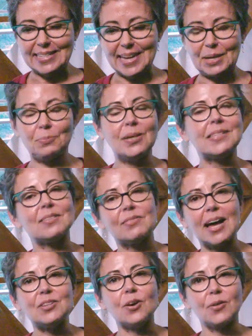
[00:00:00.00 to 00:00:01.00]
take a piece of
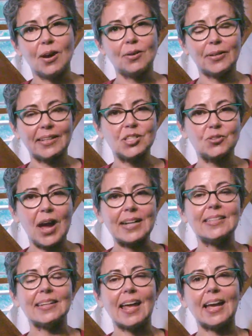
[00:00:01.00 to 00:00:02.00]
that dodo and
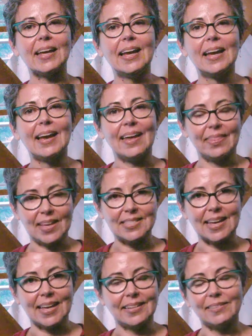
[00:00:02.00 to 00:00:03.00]
extract DNA, and they
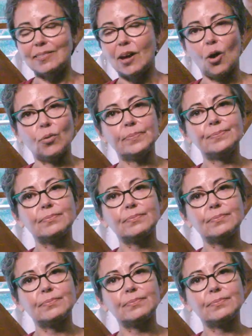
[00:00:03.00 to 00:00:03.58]
said no,